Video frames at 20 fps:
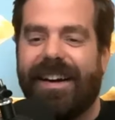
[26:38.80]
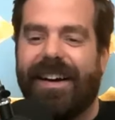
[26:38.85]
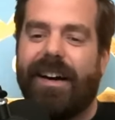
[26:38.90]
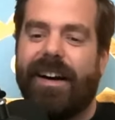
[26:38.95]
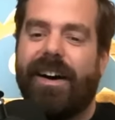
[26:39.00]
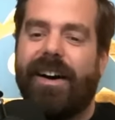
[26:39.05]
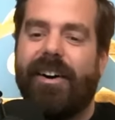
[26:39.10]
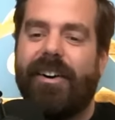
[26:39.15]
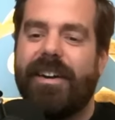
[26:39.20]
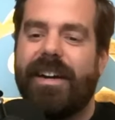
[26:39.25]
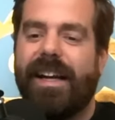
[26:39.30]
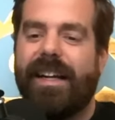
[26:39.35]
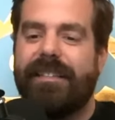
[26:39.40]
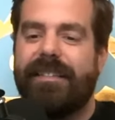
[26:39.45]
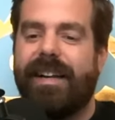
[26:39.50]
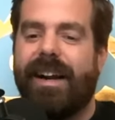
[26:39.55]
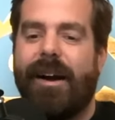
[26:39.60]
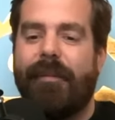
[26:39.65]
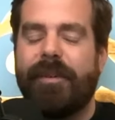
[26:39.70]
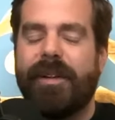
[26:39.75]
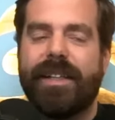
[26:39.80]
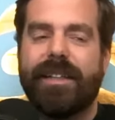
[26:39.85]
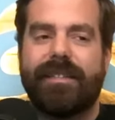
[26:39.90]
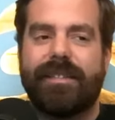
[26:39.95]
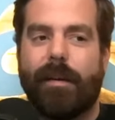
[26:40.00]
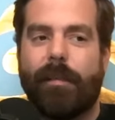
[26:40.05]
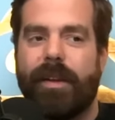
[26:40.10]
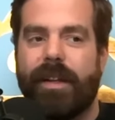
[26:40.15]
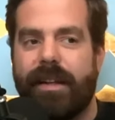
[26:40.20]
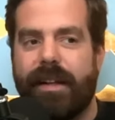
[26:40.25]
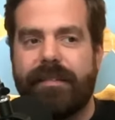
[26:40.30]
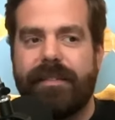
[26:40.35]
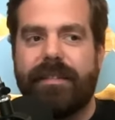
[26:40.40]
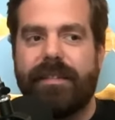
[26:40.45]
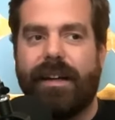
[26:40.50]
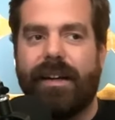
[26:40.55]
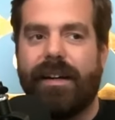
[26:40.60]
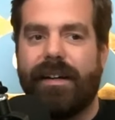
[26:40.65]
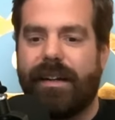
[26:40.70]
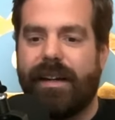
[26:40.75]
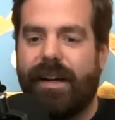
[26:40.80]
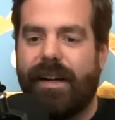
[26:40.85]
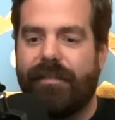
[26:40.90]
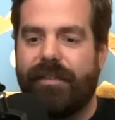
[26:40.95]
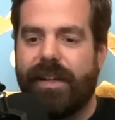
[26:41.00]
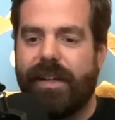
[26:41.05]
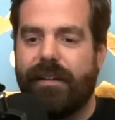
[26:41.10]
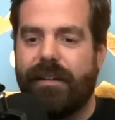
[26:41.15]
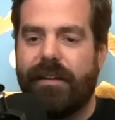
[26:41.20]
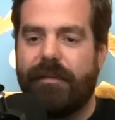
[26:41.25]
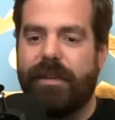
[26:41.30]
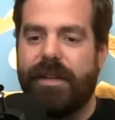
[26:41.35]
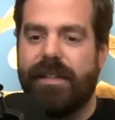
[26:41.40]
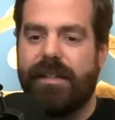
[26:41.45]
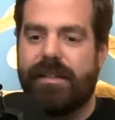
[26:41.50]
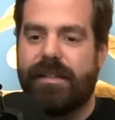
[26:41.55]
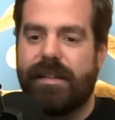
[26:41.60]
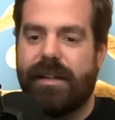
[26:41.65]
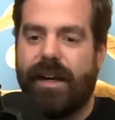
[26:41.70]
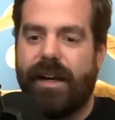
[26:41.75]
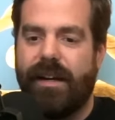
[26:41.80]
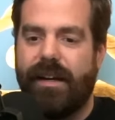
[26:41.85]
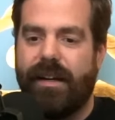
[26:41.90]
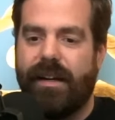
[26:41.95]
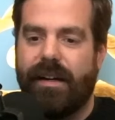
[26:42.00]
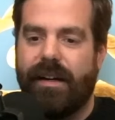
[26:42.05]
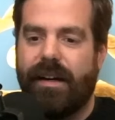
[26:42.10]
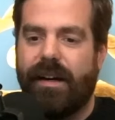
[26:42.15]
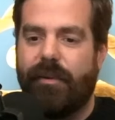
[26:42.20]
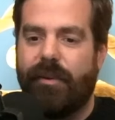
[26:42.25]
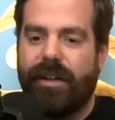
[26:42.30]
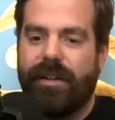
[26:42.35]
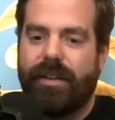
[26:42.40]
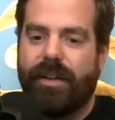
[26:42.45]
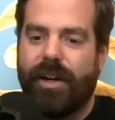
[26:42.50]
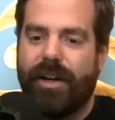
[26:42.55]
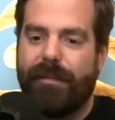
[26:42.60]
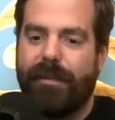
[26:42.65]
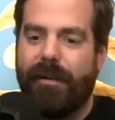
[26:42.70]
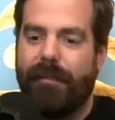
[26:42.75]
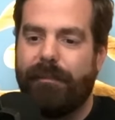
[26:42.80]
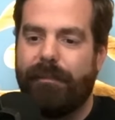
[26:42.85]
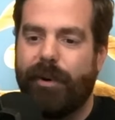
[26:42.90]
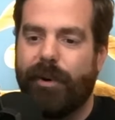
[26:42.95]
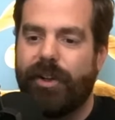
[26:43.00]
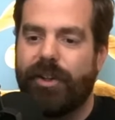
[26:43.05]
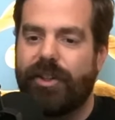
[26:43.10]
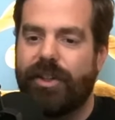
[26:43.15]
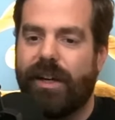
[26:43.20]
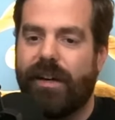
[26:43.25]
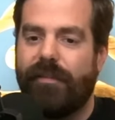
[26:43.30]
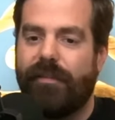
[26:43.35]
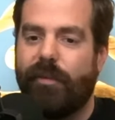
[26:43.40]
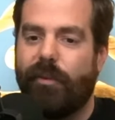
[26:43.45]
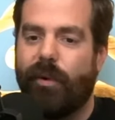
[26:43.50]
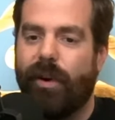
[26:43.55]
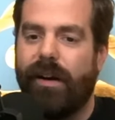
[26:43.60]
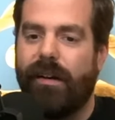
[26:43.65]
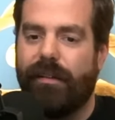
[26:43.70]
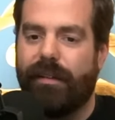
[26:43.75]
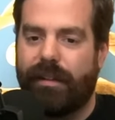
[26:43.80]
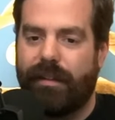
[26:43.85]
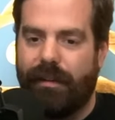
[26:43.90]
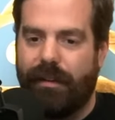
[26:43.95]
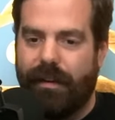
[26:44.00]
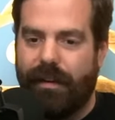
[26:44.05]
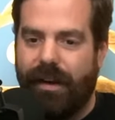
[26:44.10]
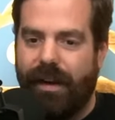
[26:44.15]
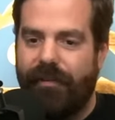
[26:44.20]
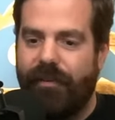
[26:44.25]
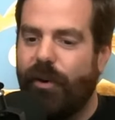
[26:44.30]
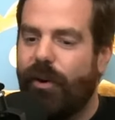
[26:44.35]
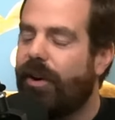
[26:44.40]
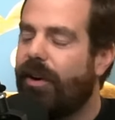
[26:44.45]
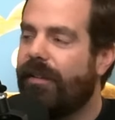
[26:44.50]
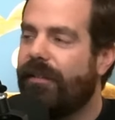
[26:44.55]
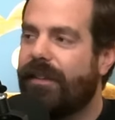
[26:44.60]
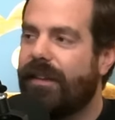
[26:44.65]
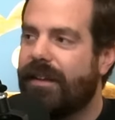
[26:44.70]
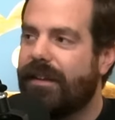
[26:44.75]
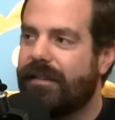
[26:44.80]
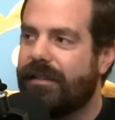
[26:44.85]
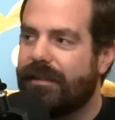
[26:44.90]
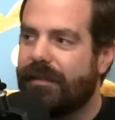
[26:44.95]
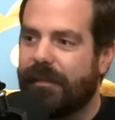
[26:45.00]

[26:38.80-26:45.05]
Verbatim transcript: Our next topic is something that's kind of killing me inside. I want to talk about bookshelf wealth. Have you heard of this?